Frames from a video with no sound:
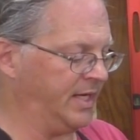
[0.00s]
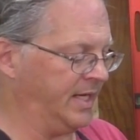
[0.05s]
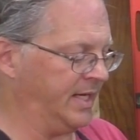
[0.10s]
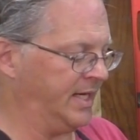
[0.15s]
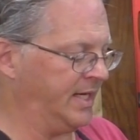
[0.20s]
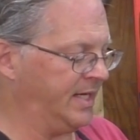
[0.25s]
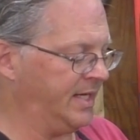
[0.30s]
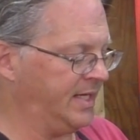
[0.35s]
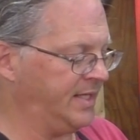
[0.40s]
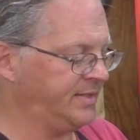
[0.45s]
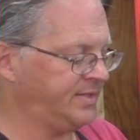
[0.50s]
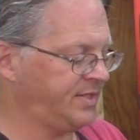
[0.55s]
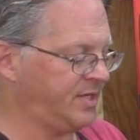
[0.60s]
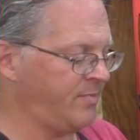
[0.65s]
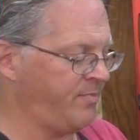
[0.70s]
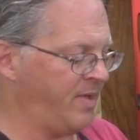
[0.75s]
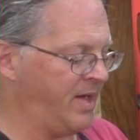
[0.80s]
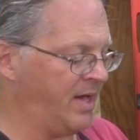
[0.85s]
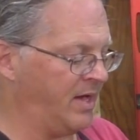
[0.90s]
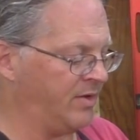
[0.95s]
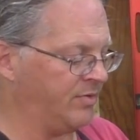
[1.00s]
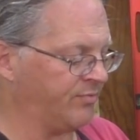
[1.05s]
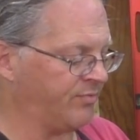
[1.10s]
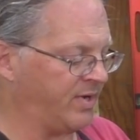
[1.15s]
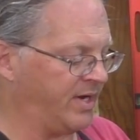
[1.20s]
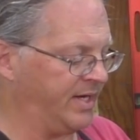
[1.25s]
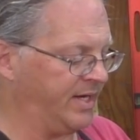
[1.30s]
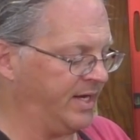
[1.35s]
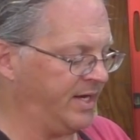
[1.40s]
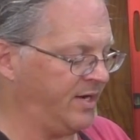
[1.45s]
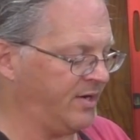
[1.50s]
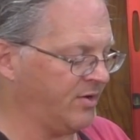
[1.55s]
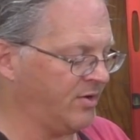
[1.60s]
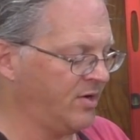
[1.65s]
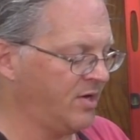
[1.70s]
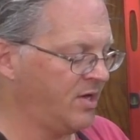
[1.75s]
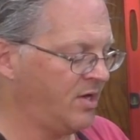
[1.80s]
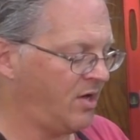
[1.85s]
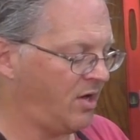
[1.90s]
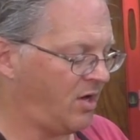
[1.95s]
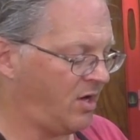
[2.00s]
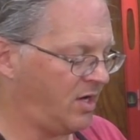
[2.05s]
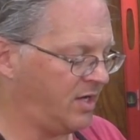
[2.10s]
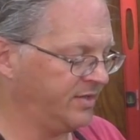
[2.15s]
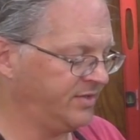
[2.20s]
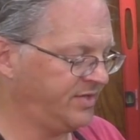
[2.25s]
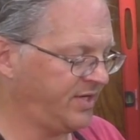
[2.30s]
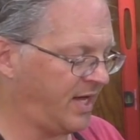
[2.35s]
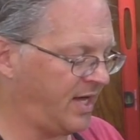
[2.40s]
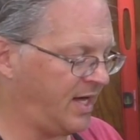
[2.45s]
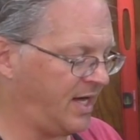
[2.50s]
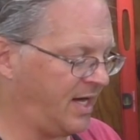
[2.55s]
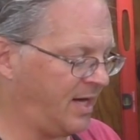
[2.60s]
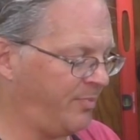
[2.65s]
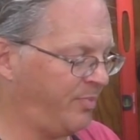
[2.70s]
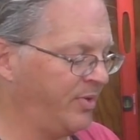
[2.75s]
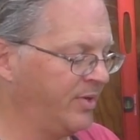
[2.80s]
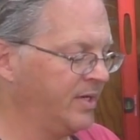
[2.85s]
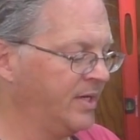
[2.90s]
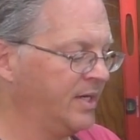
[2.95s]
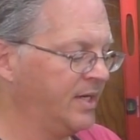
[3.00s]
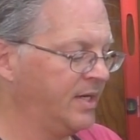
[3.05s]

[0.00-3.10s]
And it needs to mount right here on top,